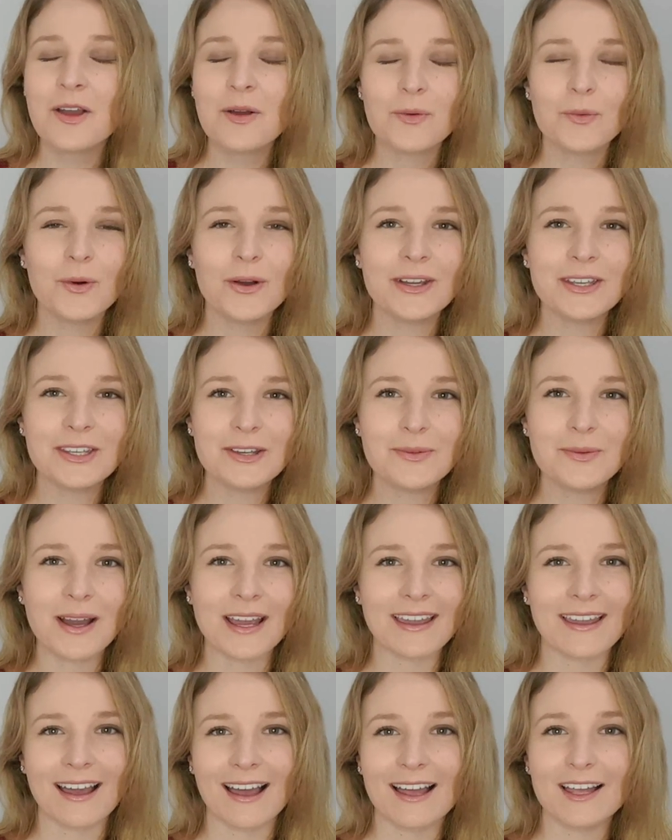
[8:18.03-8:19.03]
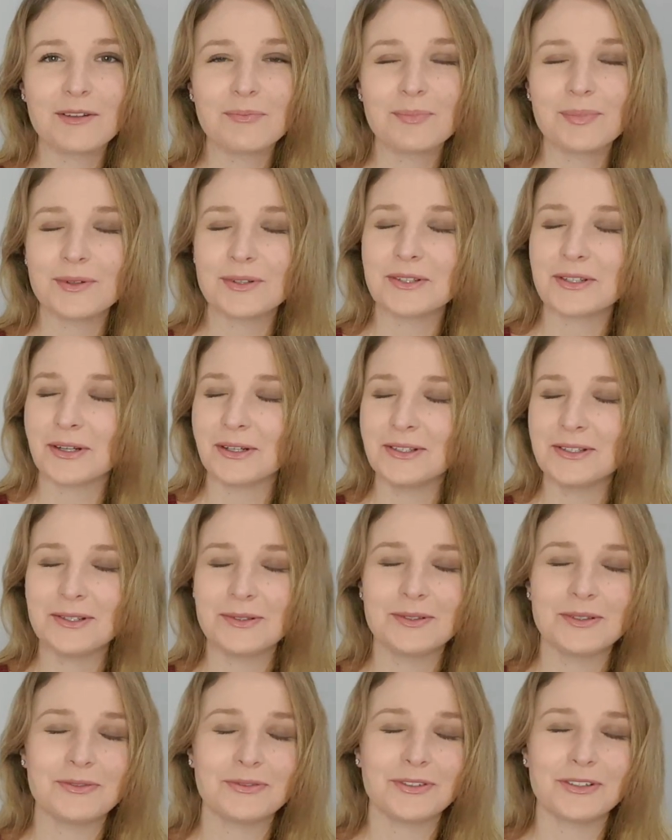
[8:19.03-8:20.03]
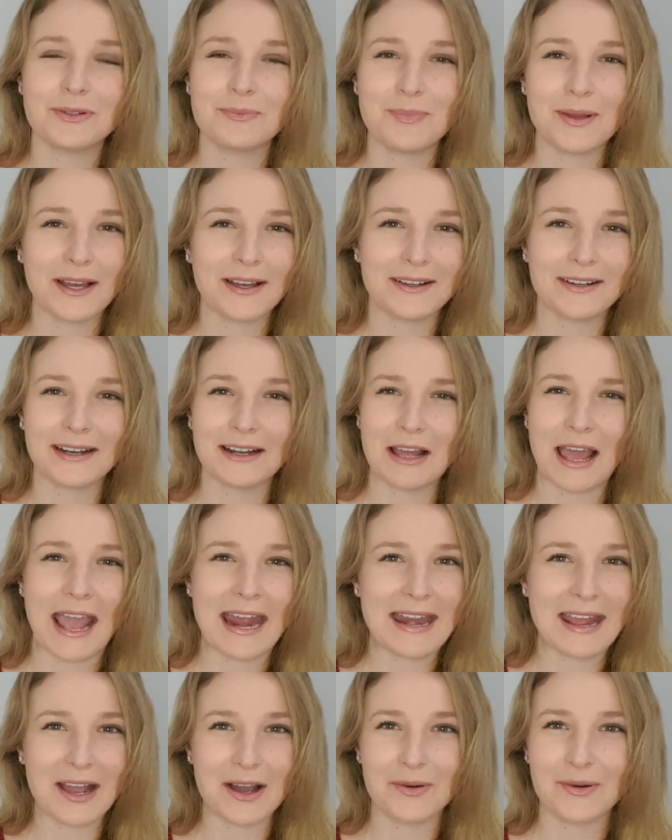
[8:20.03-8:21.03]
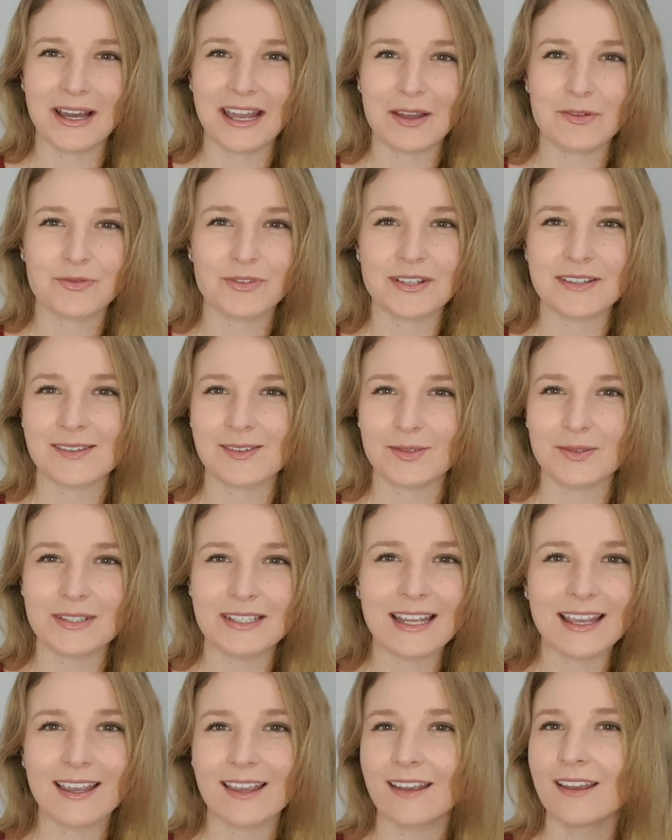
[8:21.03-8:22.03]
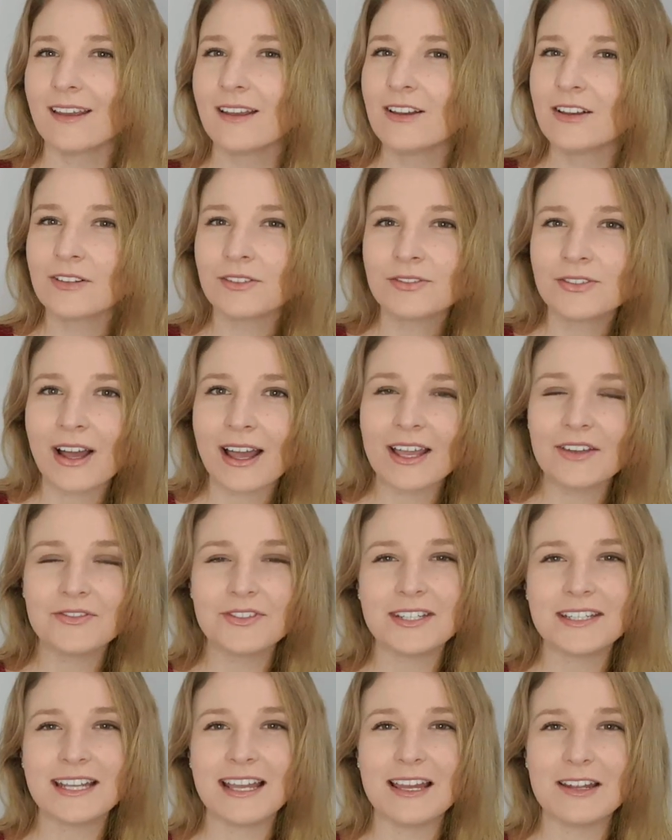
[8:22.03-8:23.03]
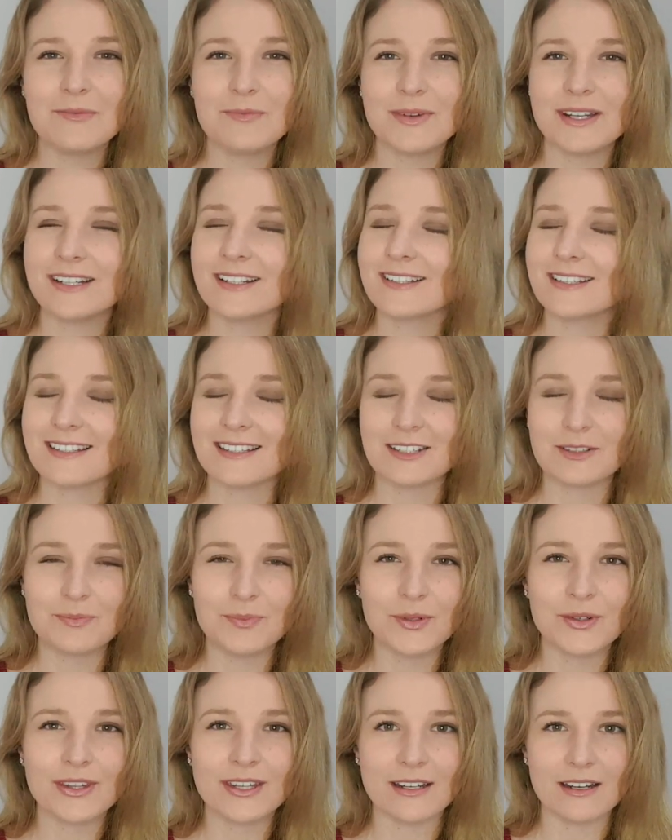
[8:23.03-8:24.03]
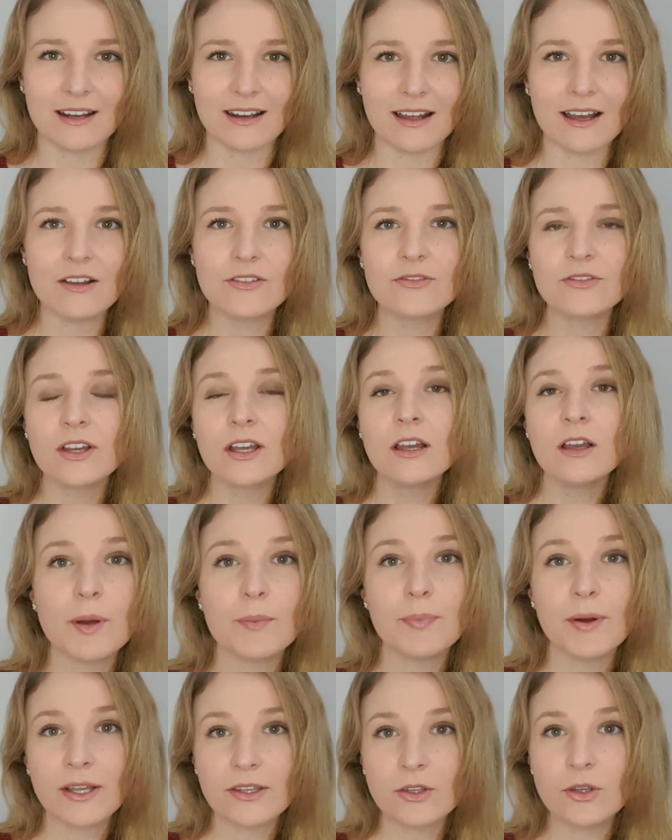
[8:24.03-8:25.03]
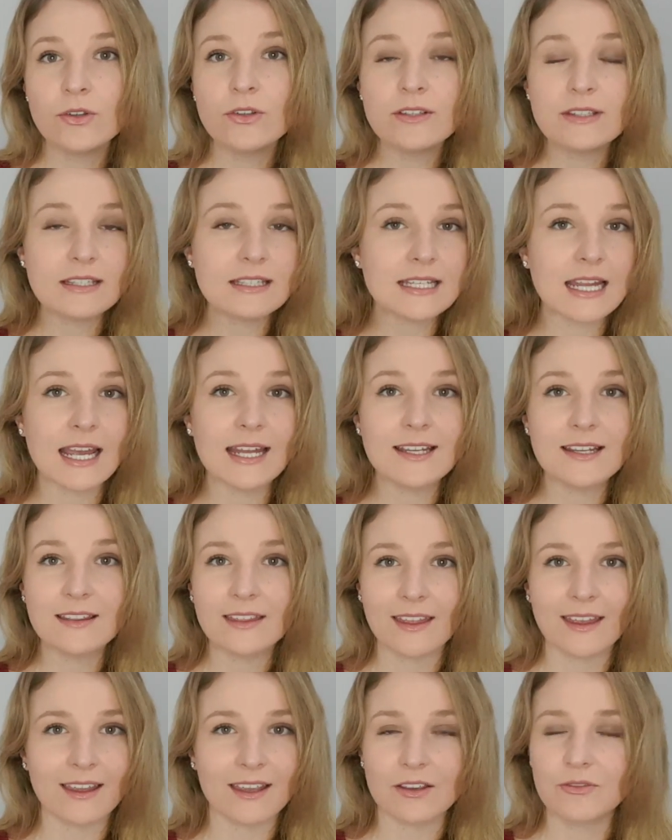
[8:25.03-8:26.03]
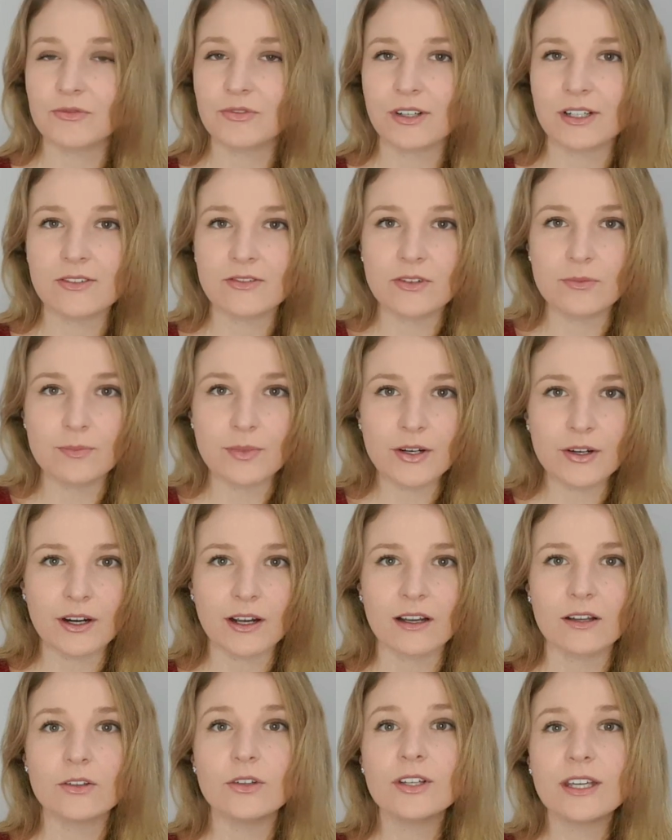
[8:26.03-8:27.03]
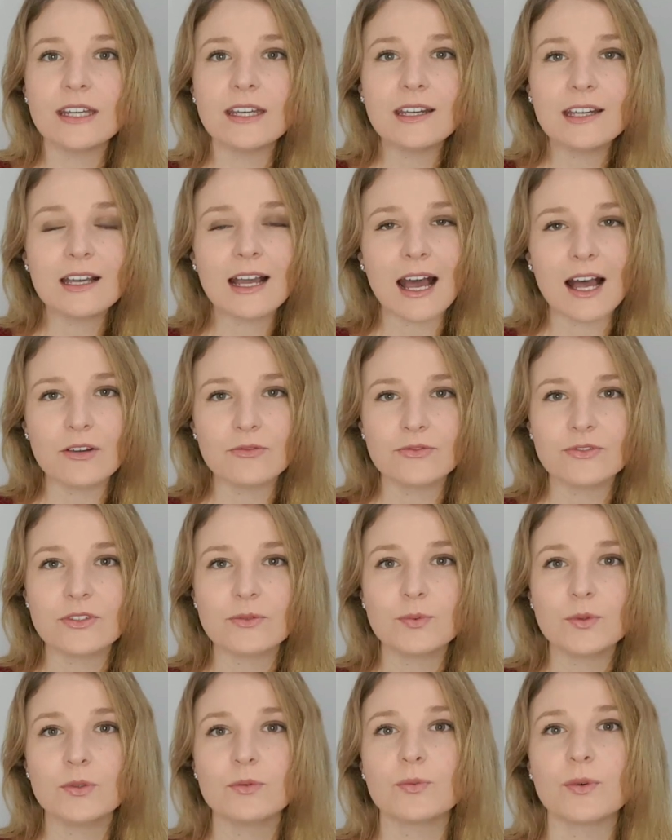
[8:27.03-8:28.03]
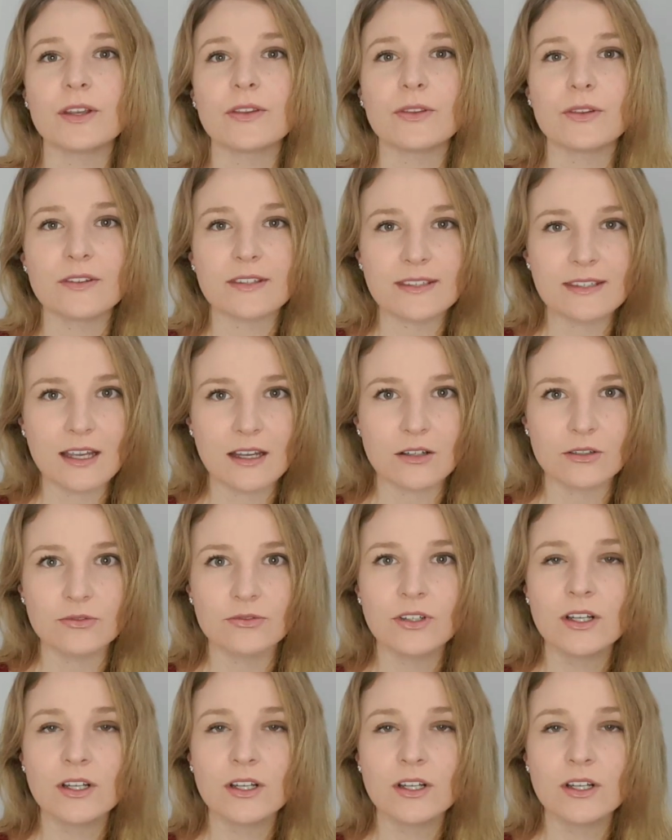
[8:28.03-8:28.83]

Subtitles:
Work your way up. Don't do it for about an hour every single day. 5 to 10 minutes is more than enough. But by you standing there in front of a mirror, you're getting comfortable with yourself.